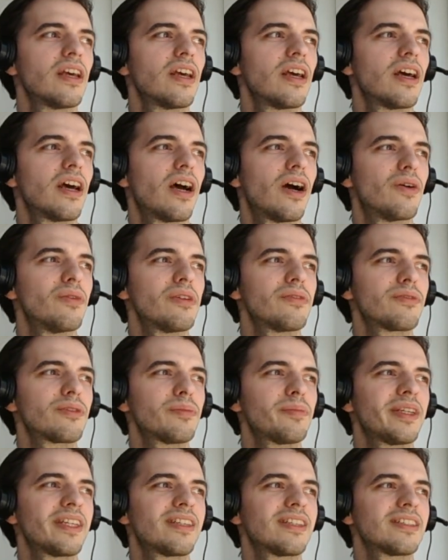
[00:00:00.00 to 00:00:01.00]
However,
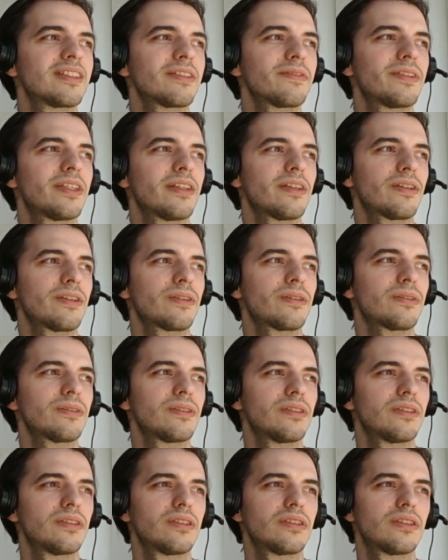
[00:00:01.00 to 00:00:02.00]
because of their
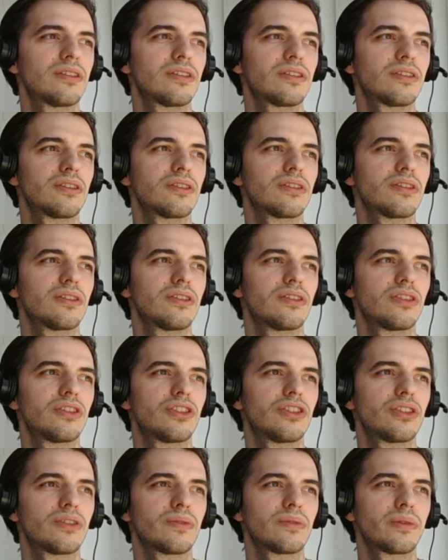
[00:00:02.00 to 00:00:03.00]

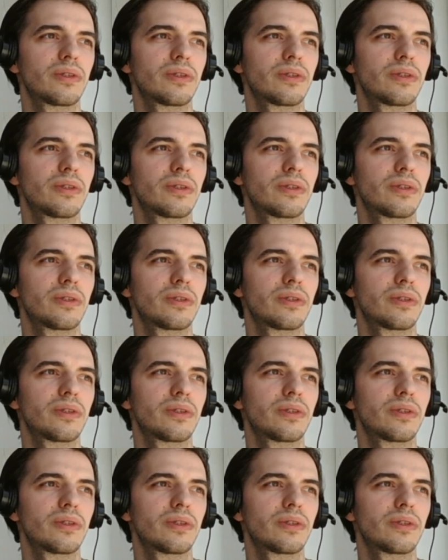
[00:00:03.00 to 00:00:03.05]
general